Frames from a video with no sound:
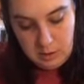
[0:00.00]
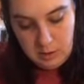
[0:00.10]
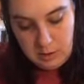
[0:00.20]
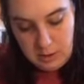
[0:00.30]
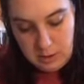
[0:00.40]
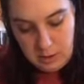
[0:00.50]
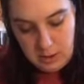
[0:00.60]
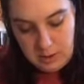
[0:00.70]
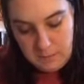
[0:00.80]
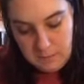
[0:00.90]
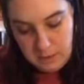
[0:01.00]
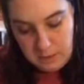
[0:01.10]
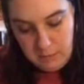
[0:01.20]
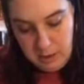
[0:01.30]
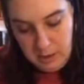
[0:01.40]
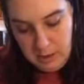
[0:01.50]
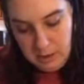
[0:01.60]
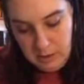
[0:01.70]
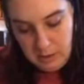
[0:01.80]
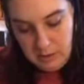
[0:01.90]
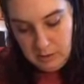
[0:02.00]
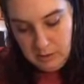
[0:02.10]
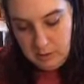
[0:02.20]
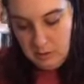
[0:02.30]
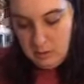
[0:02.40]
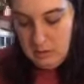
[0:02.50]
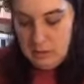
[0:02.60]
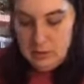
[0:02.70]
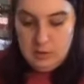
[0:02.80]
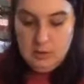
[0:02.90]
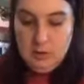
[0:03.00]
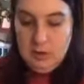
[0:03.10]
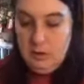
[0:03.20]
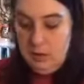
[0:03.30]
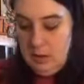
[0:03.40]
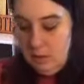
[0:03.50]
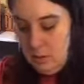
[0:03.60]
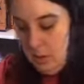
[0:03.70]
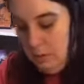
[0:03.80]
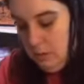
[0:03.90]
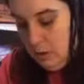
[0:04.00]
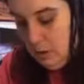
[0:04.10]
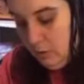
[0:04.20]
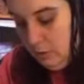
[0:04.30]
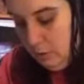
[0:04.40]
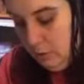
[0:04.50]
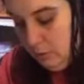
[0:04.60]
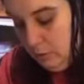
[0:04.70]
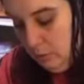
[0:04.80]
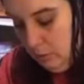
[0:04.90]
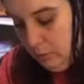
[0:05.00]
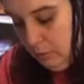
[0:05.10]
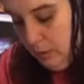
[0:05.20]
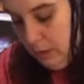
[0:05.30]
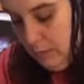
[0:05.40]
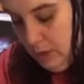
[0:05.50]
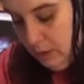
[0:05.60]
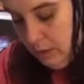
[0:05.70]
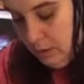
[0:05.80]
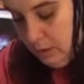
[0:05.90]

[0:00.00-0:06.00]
these transfers immediately. Okay, so I'm gonna go right back